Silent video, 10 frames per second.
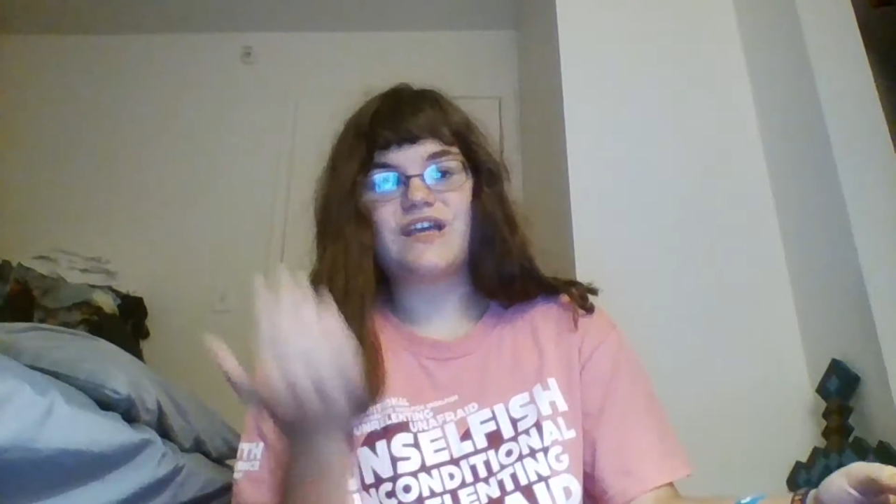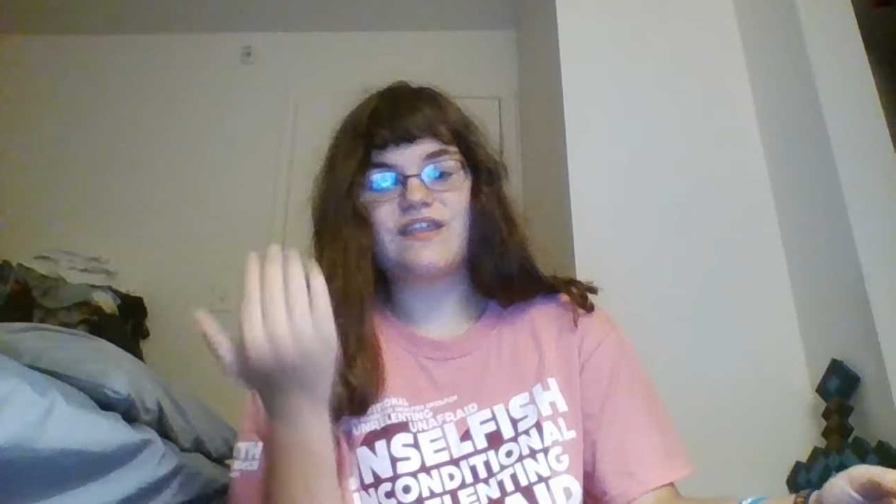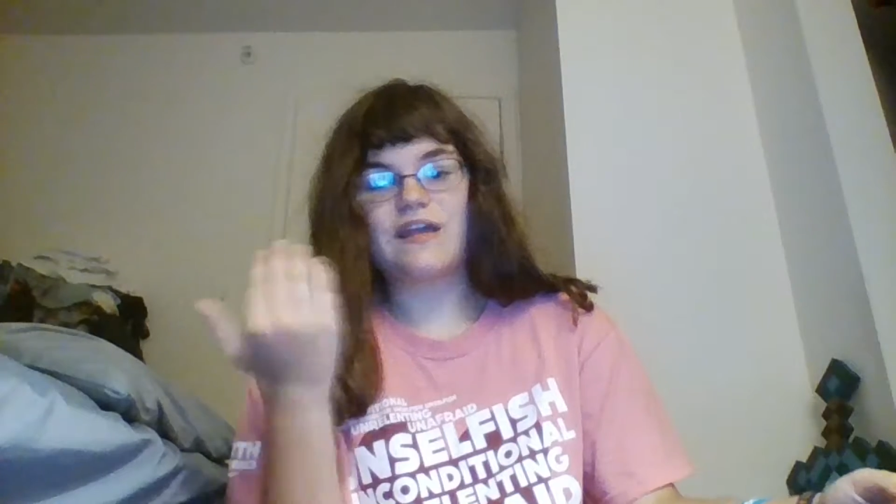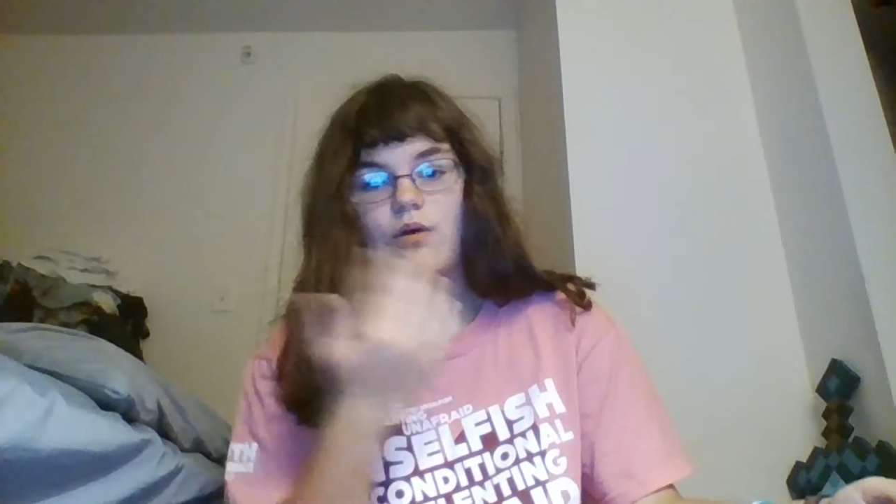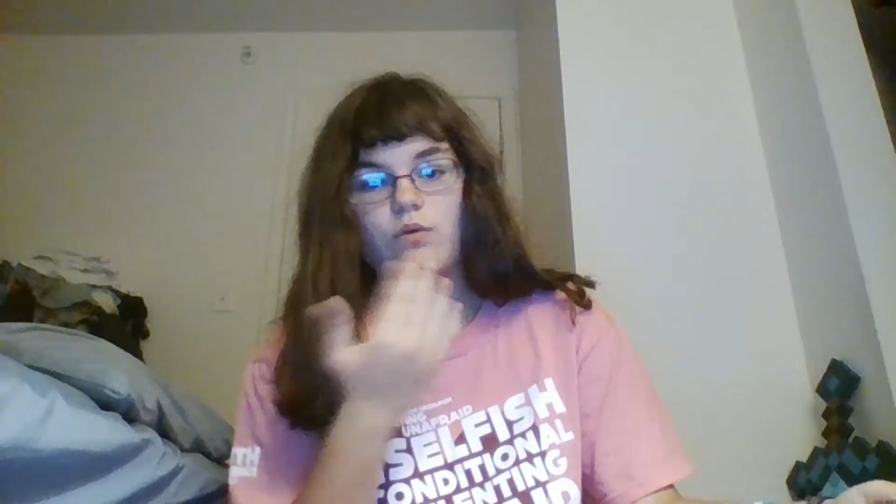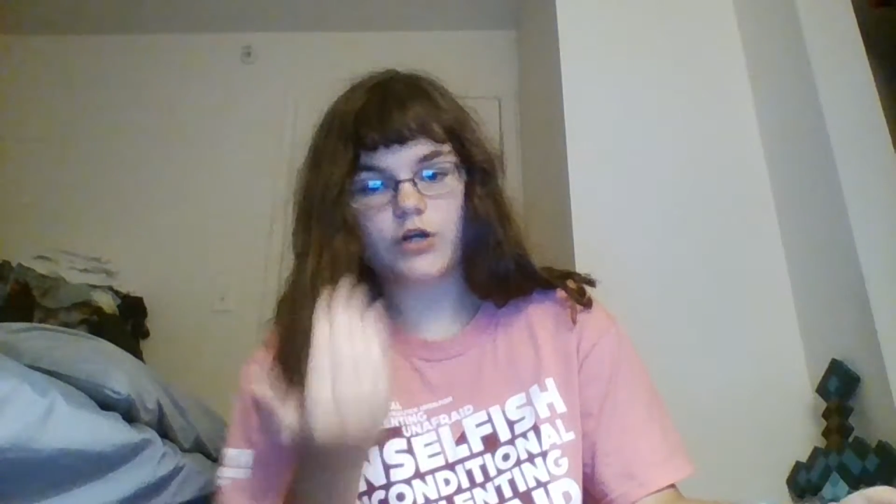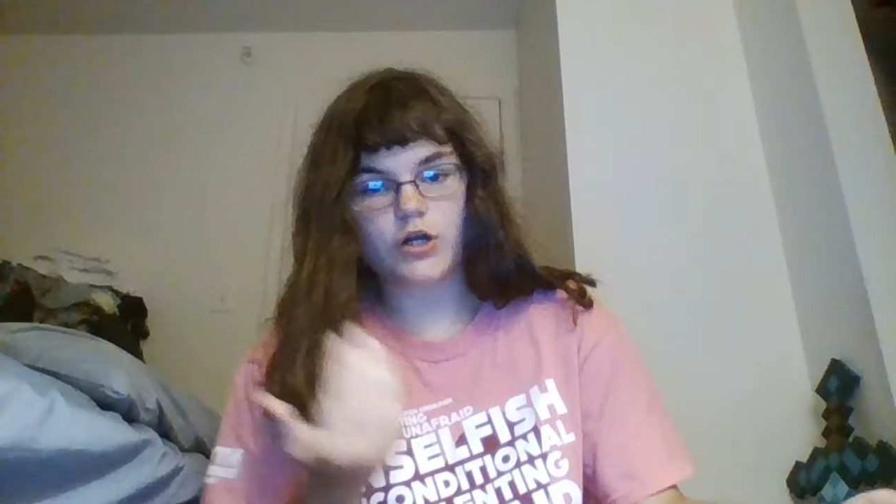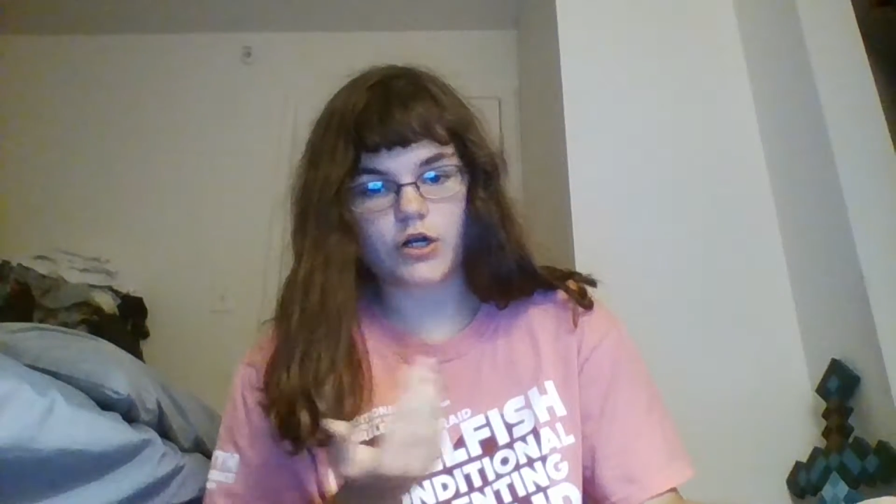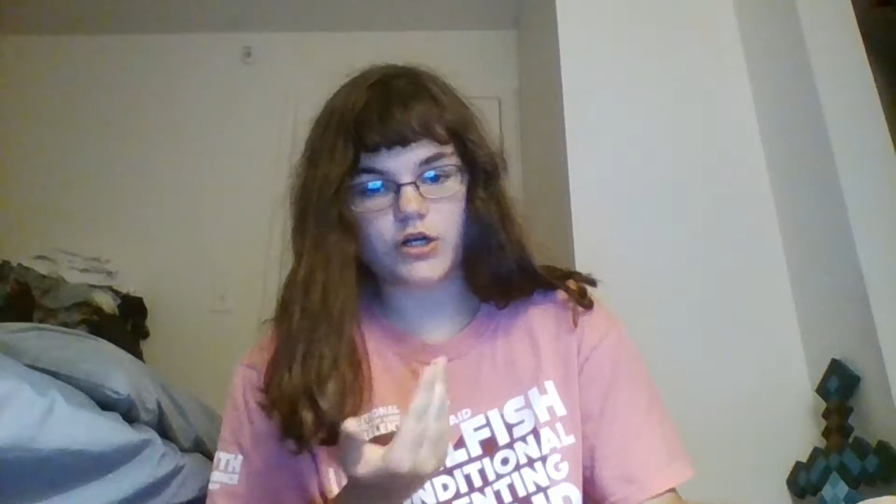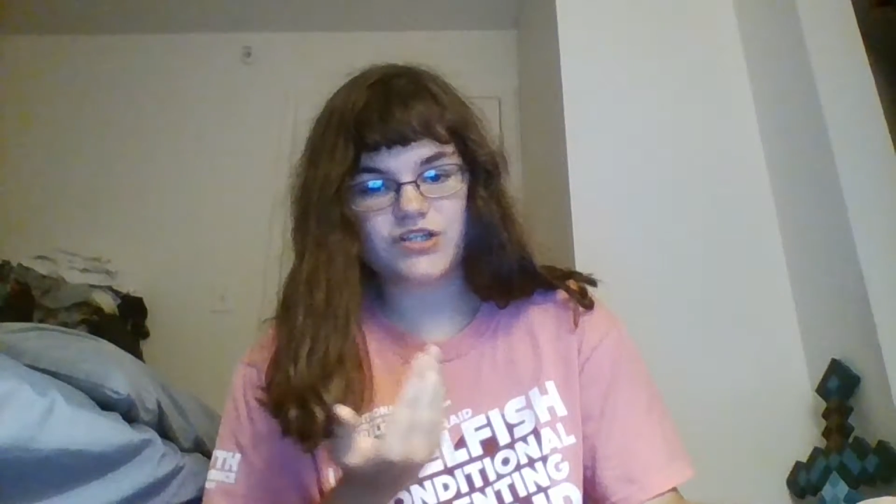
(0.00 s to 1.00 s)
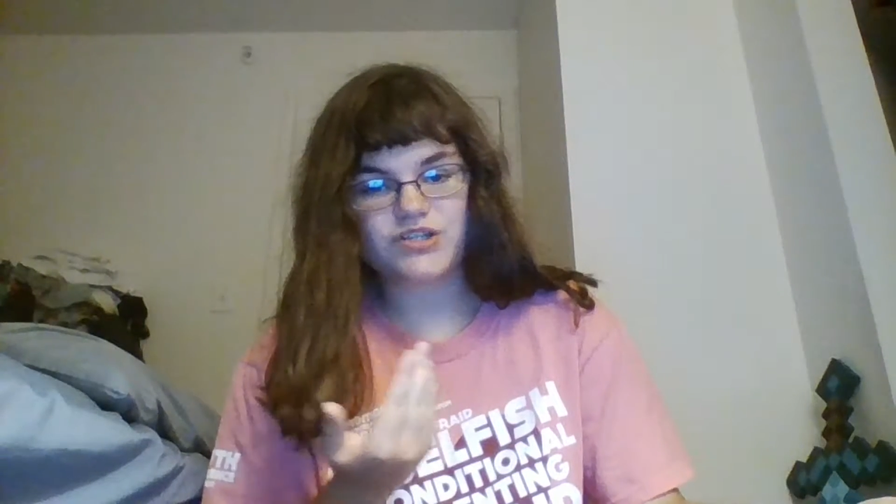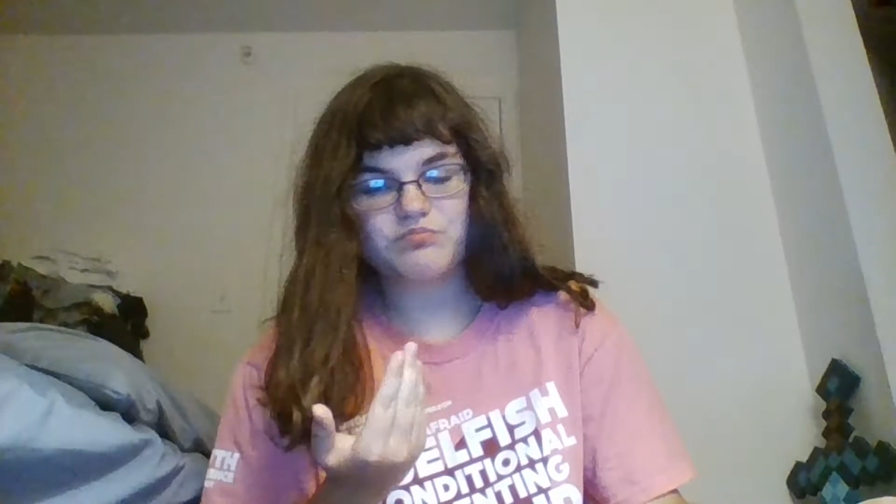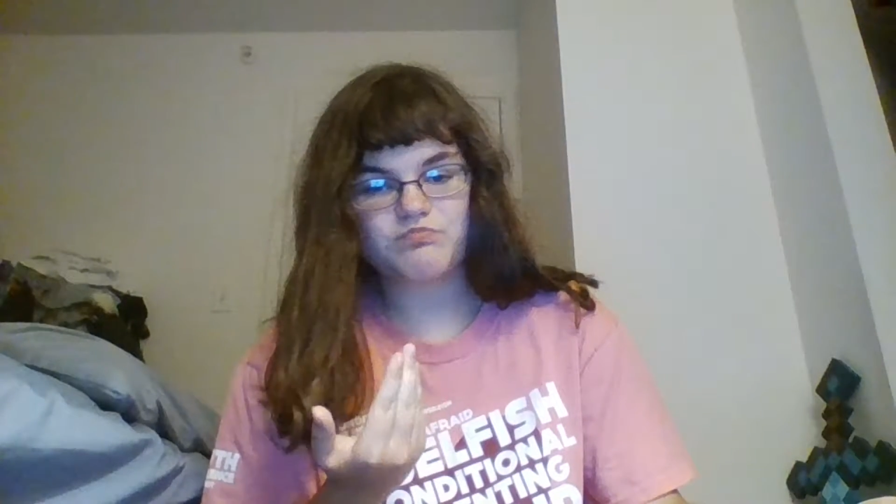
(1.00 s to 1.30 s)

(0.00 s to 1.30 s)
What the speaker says: they don't hurt.